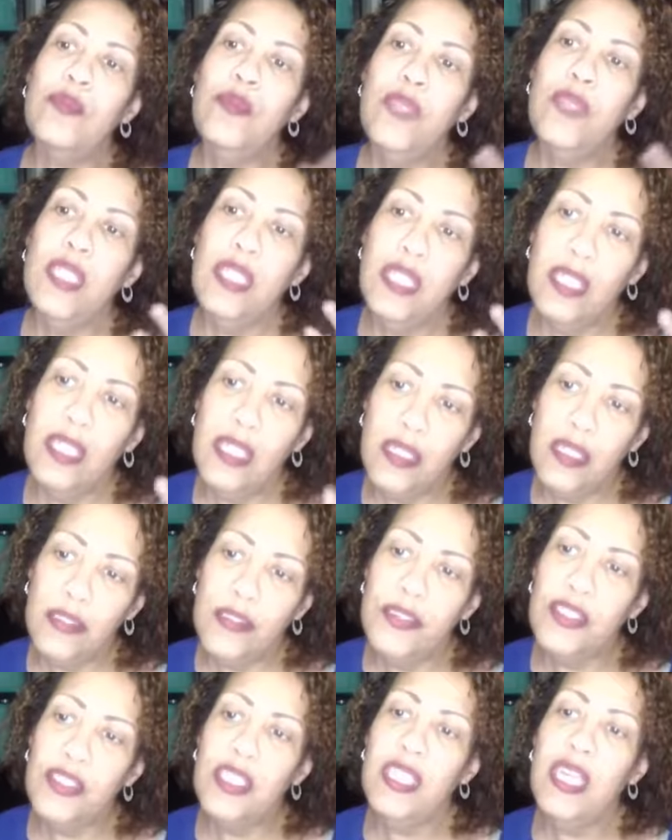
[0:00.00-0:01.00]

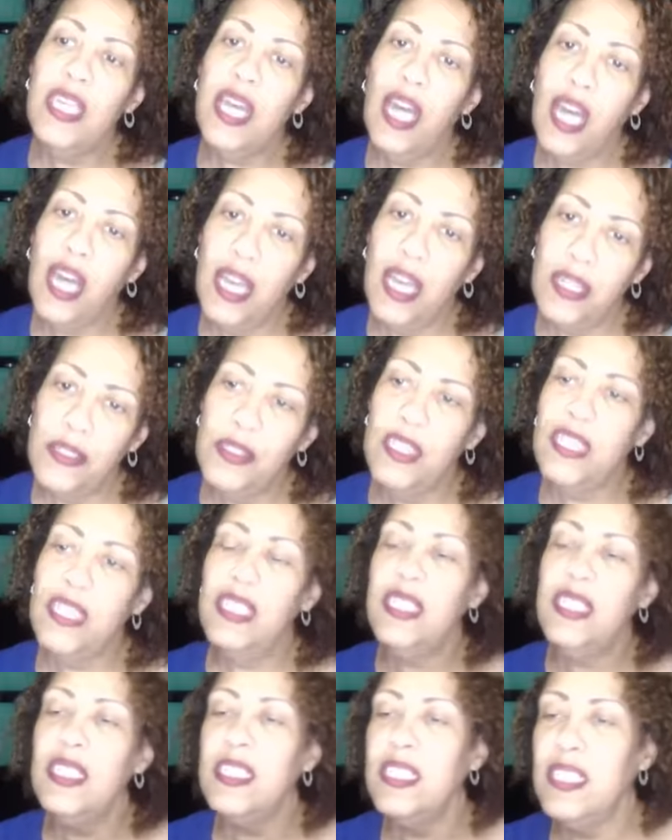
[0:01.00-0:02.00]
healthy, hydrated,
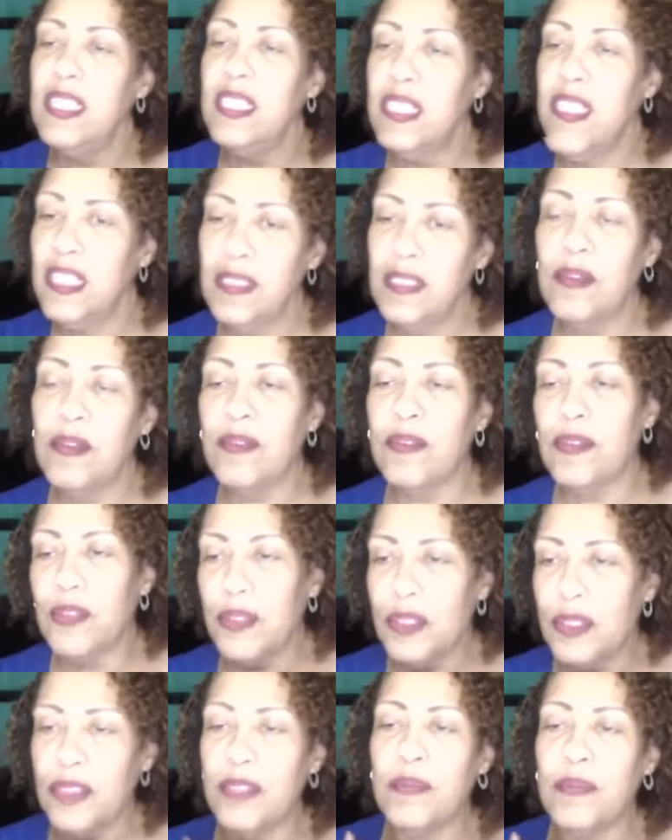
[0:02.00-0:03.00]
and then of
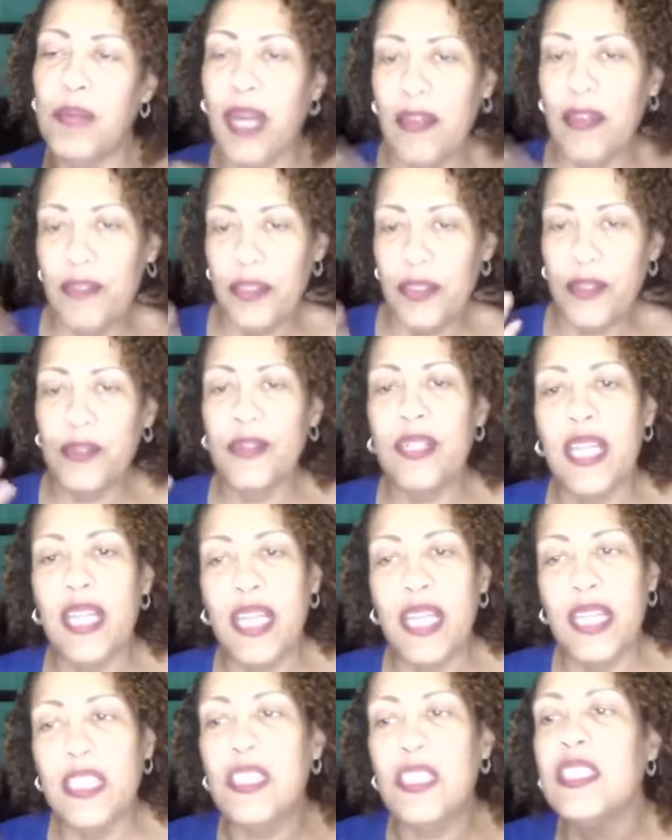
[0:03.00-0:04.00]
course my third
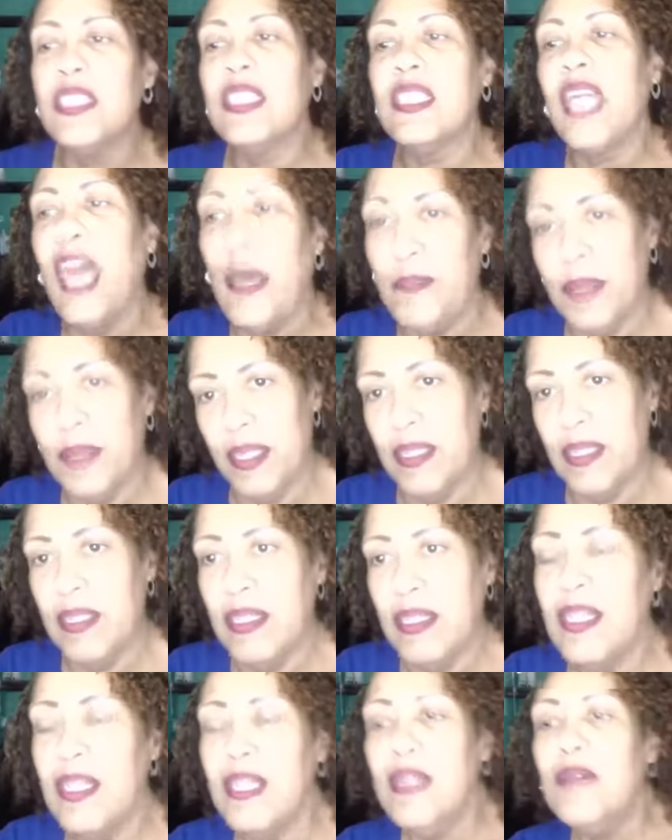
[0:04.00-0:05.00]
H is happy,
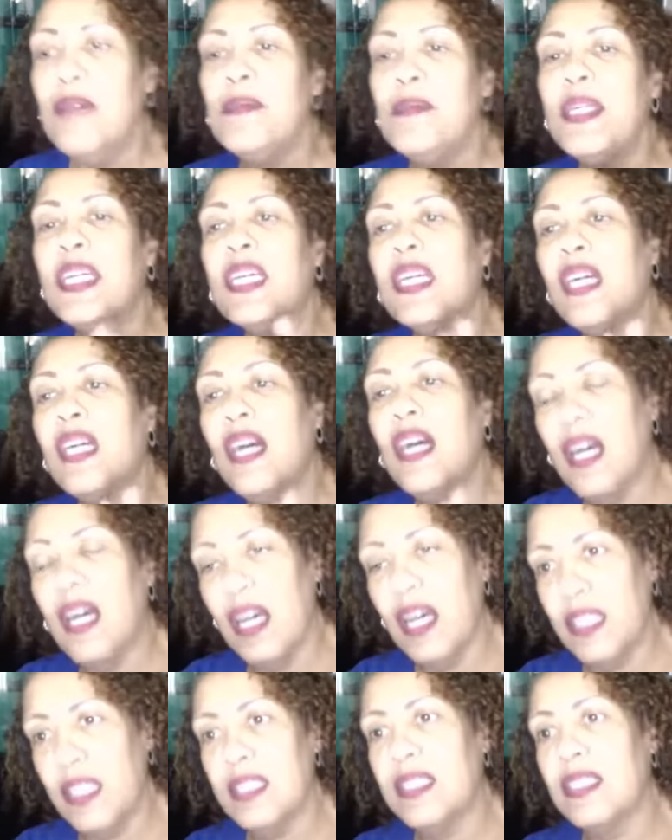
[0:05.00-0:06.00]

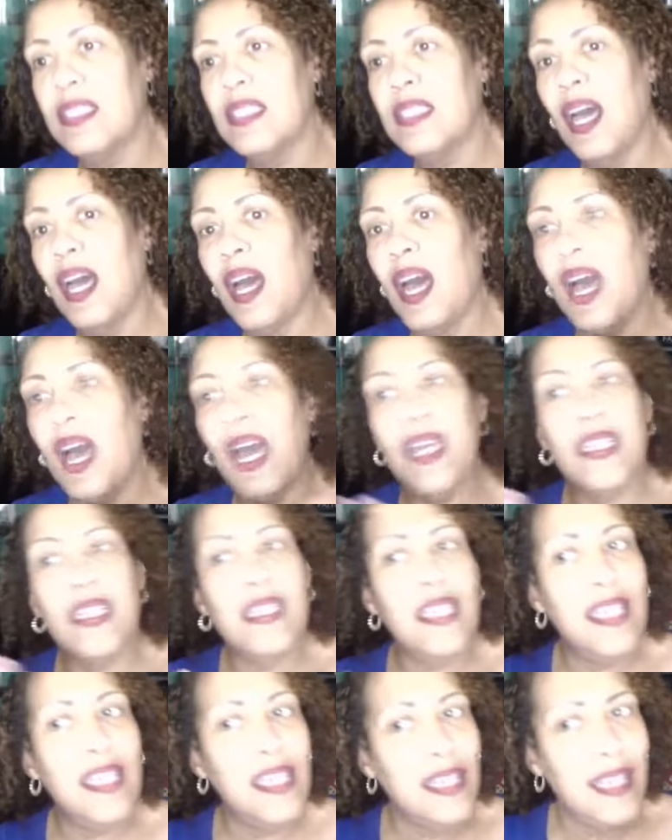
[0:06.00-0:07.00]
because I
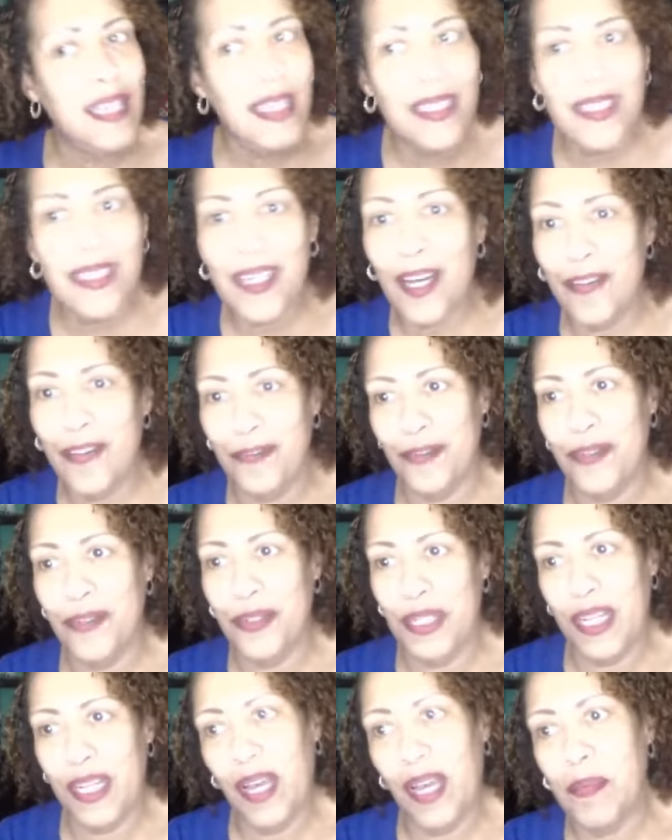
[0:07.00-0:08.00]
can't cover it
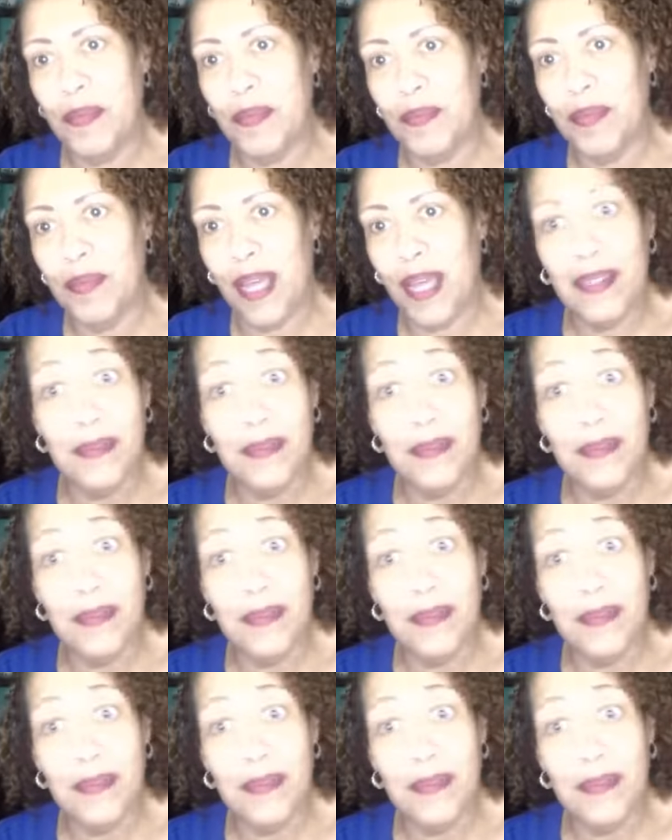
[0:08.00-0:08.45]
up. I